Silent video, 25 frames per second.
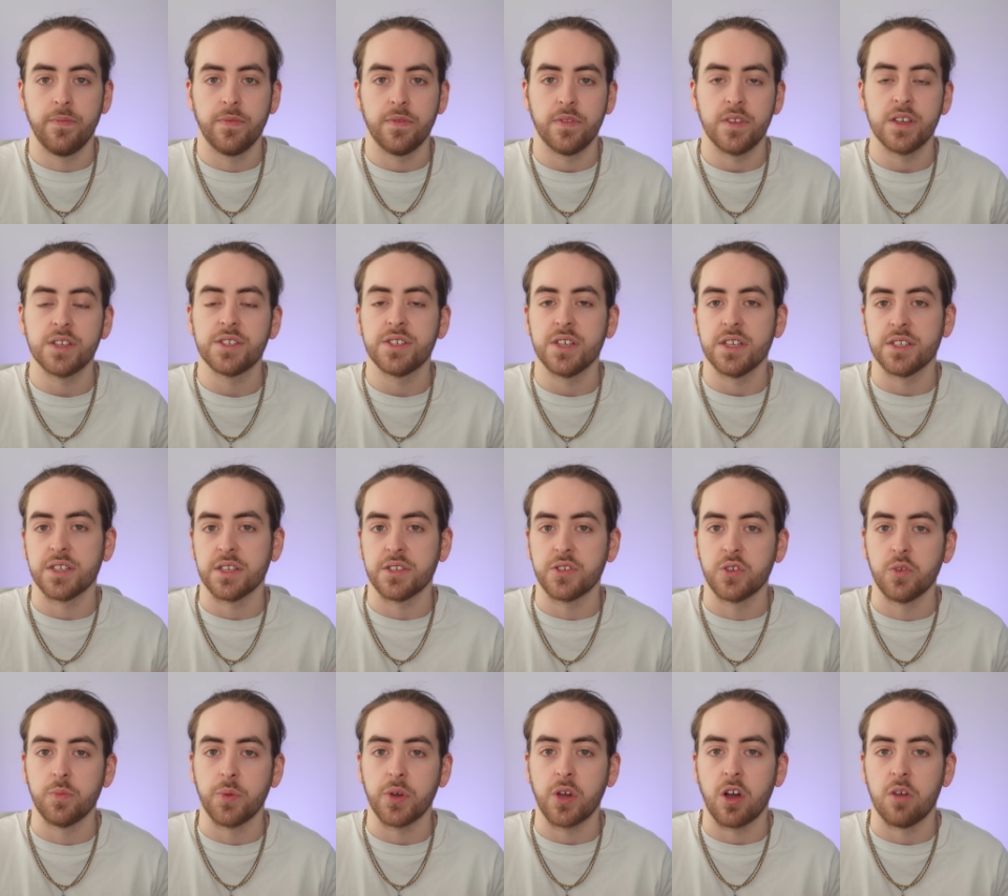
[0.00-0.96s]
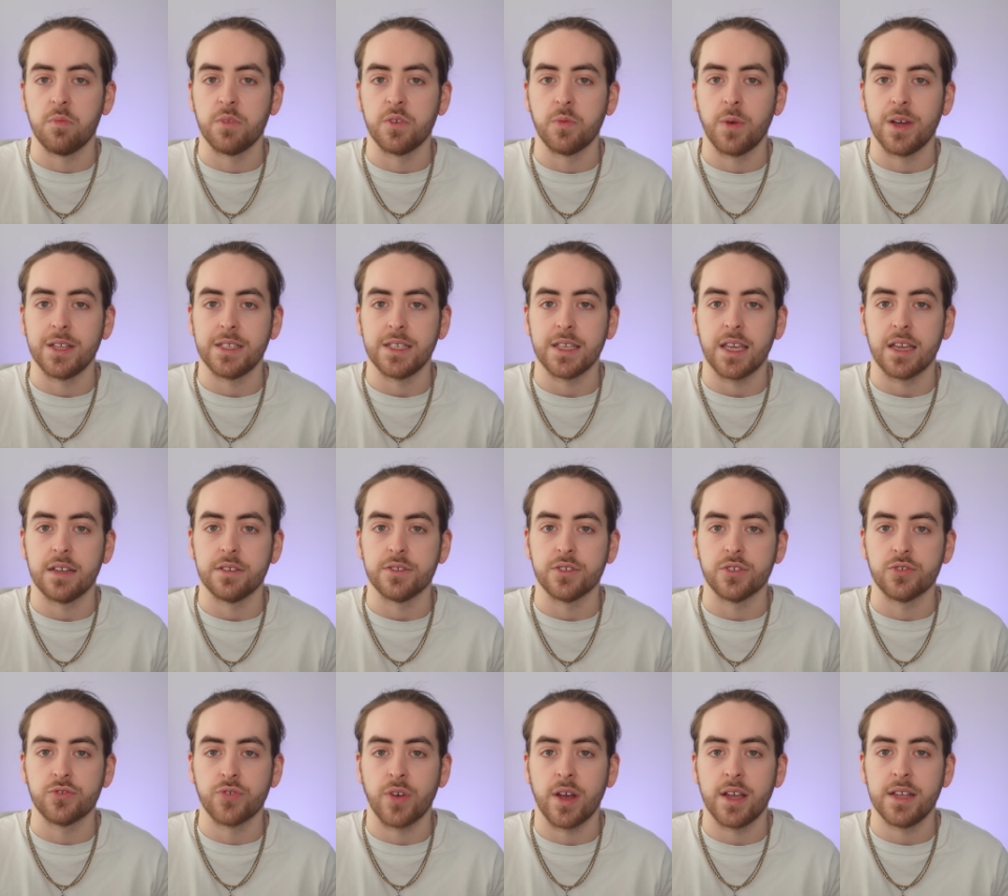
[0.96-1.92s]
This is a super common way to get
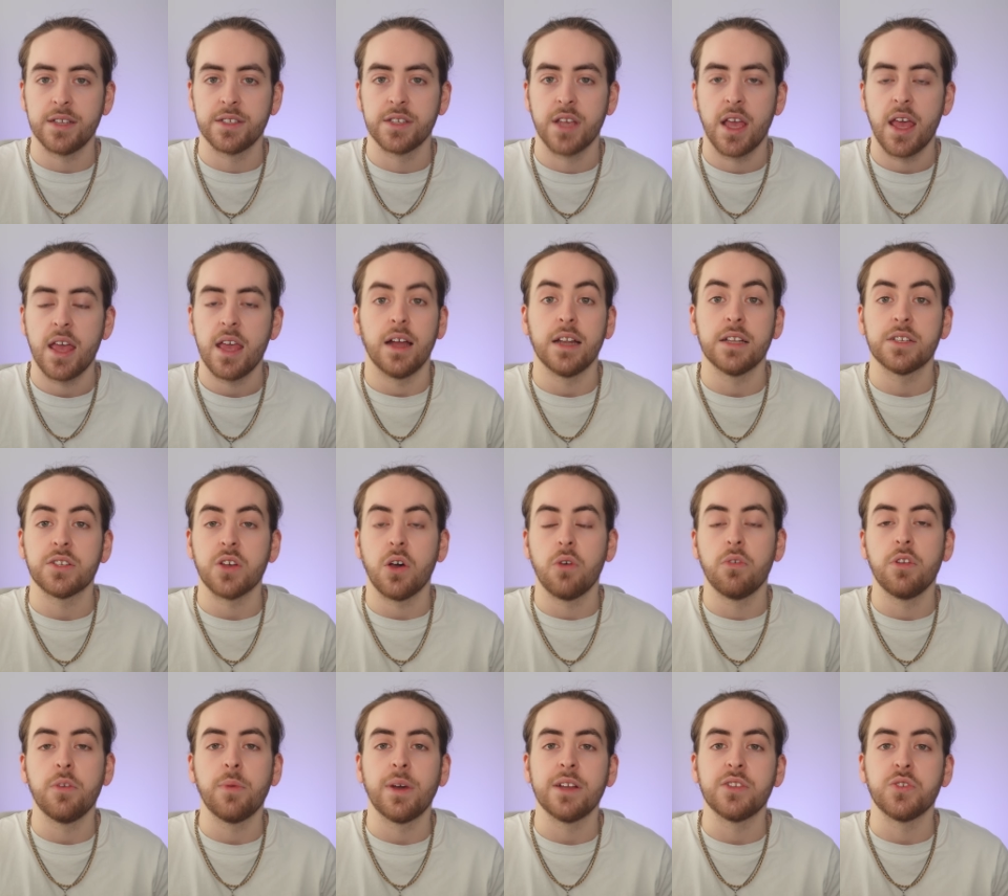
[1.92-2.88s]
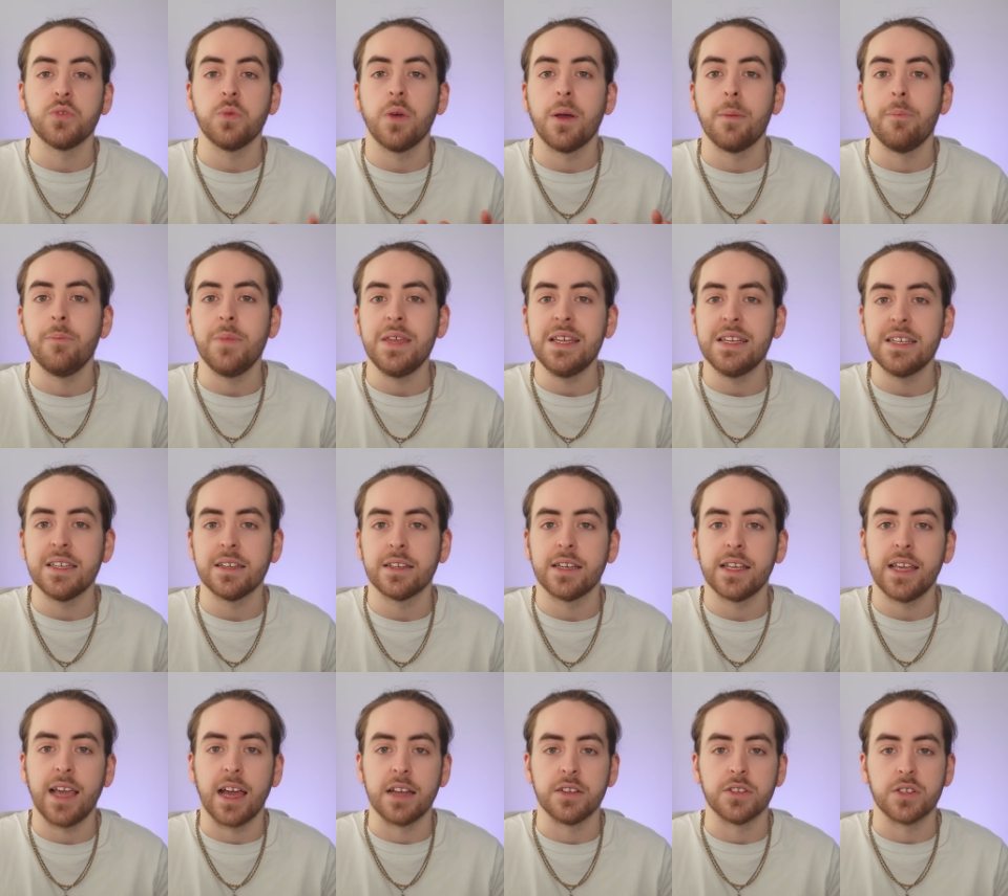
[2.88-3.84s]
into trades and it's the only way to
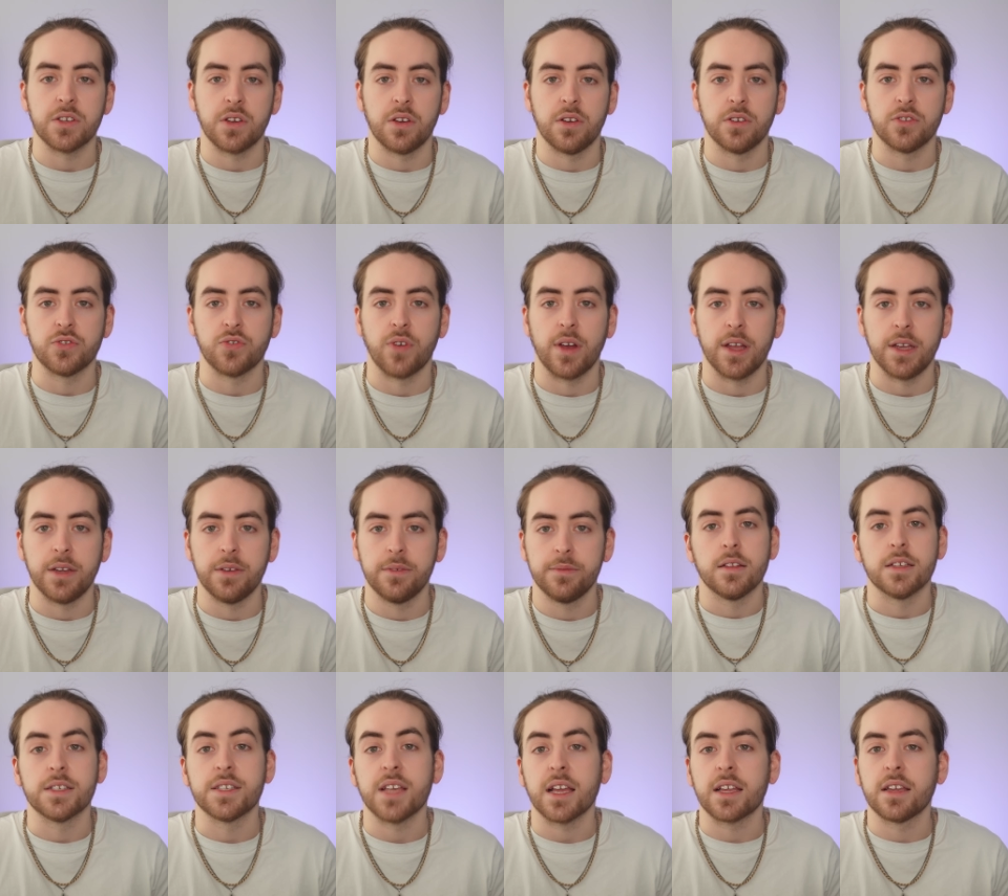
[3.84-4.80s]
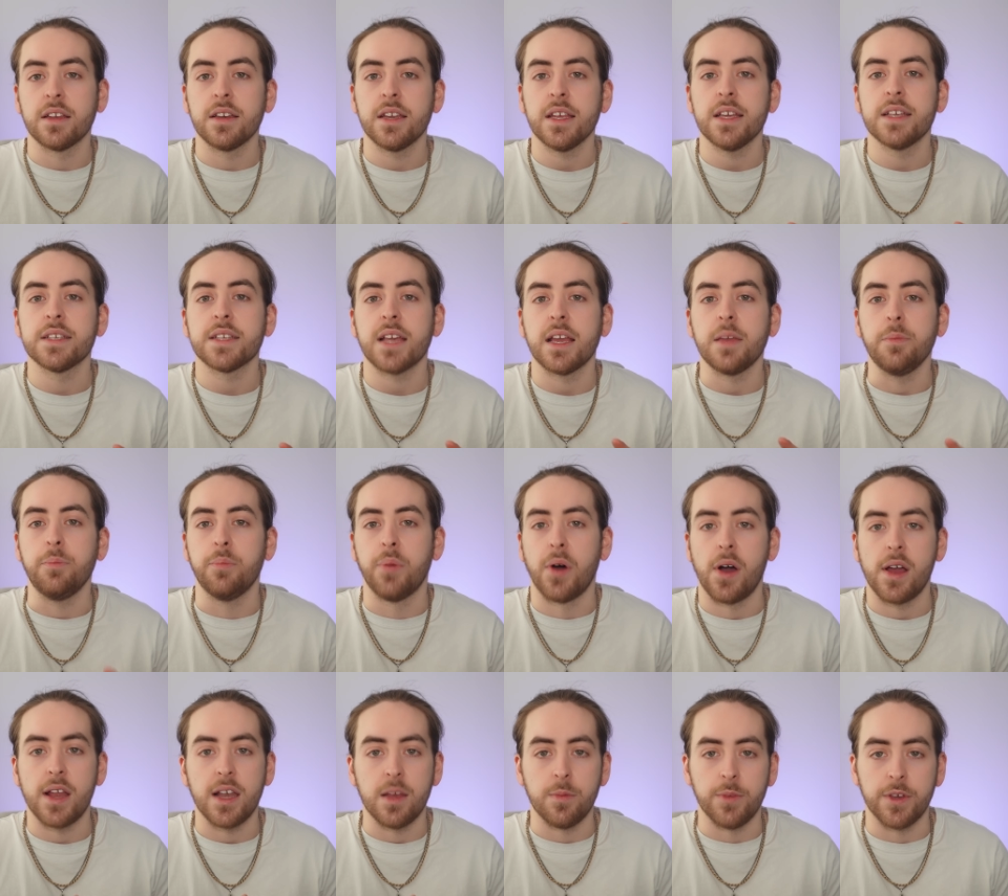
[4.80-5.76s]
immediately enter a trade. The second is a
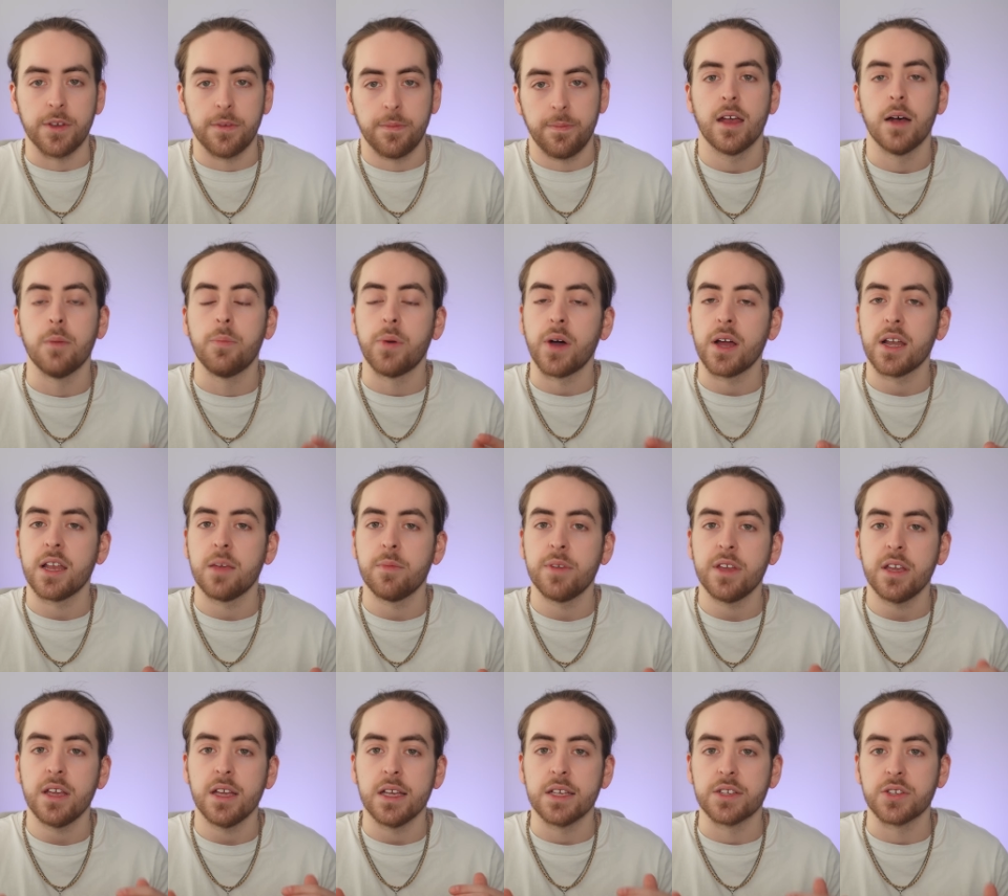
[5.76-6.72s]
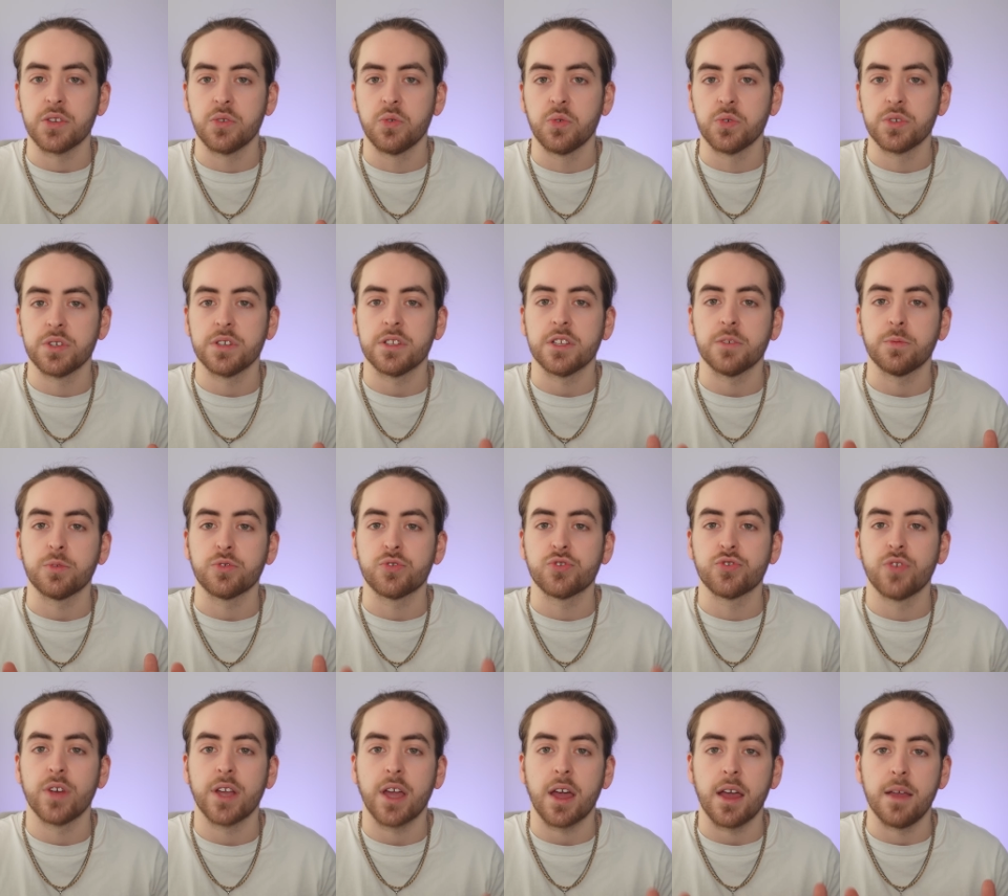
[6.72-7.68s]
buy limit. A buy limit is an order that will
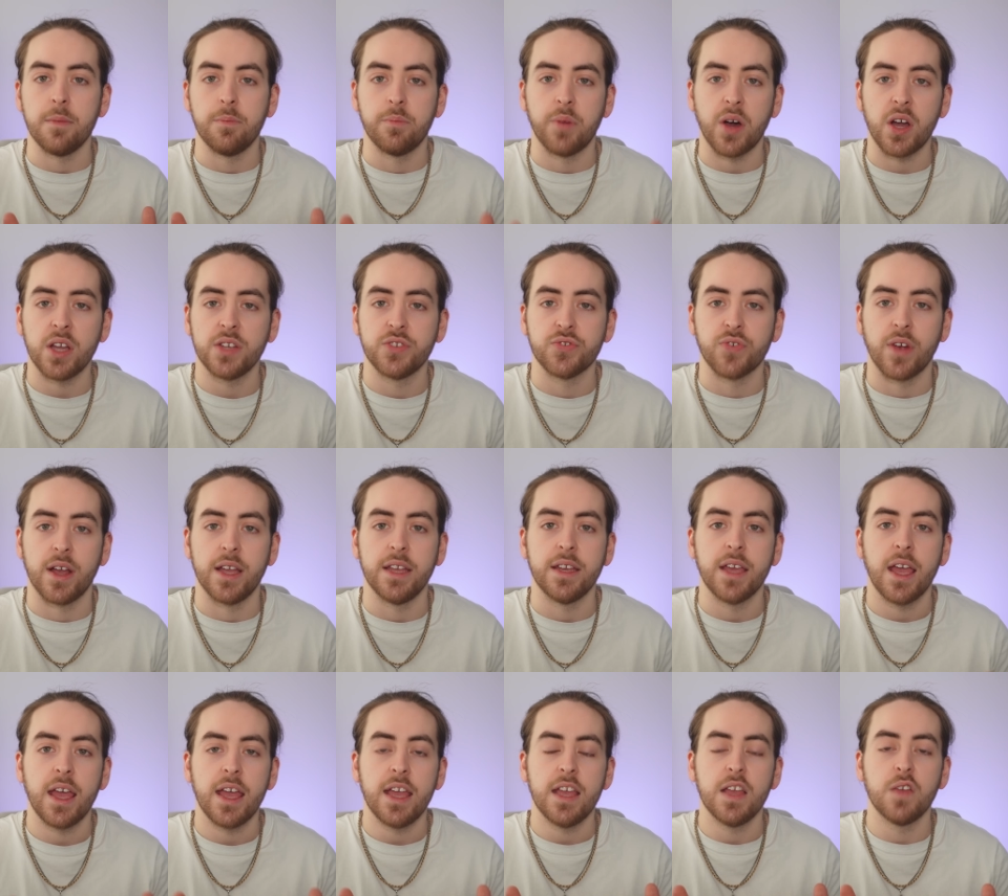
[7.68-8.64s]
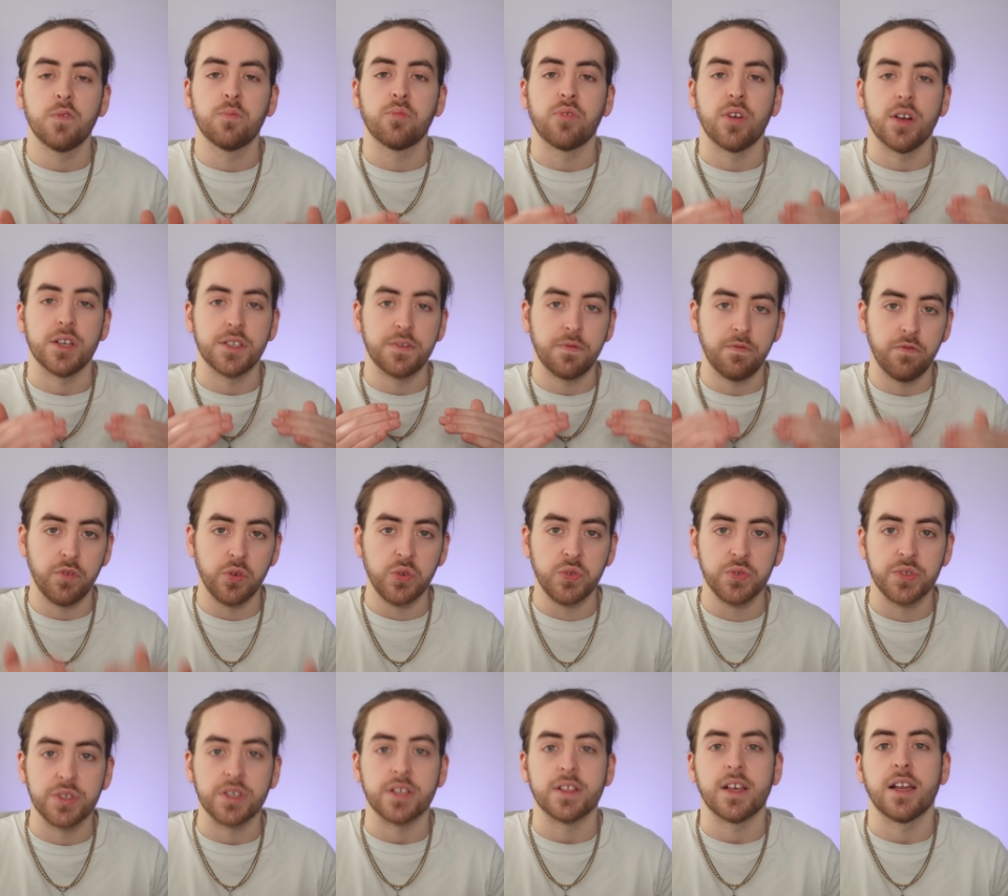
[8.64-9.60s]
trigger a buy trade if price
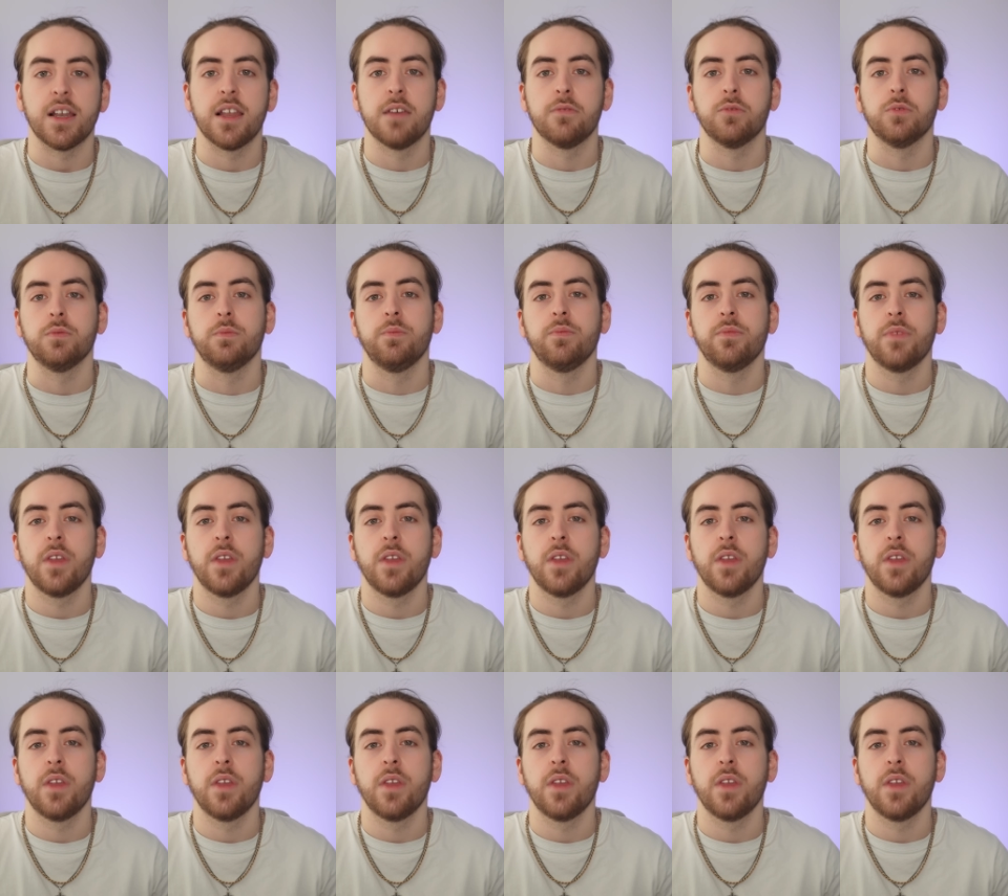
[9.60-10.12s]
falls to that level.